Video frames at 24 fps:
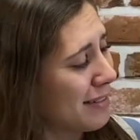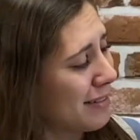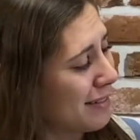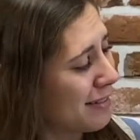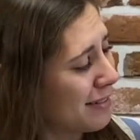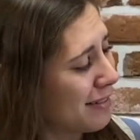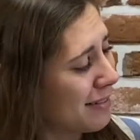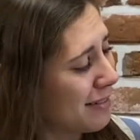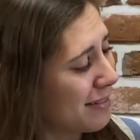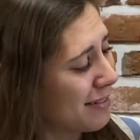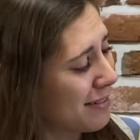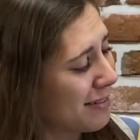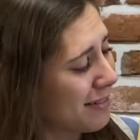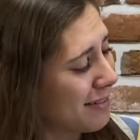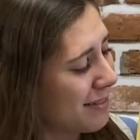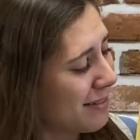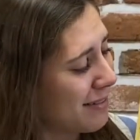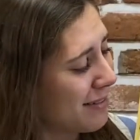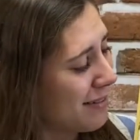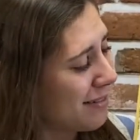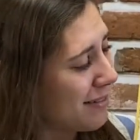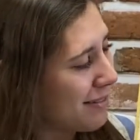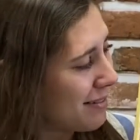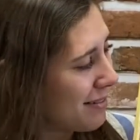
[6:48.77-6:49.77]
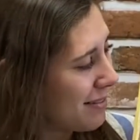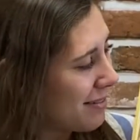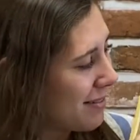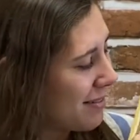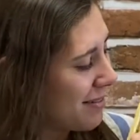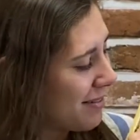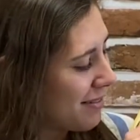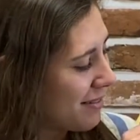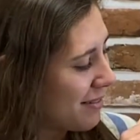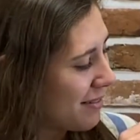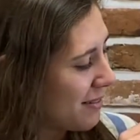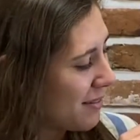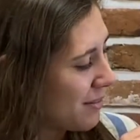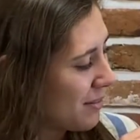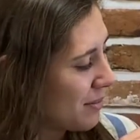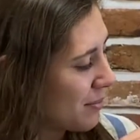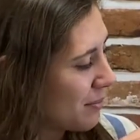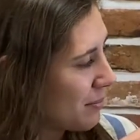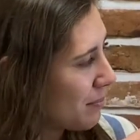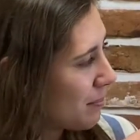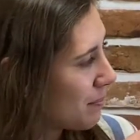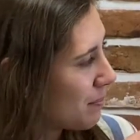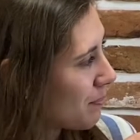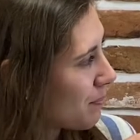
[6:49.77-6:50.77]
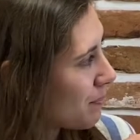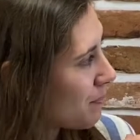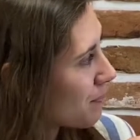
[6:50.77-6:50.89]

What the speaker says: [no speech]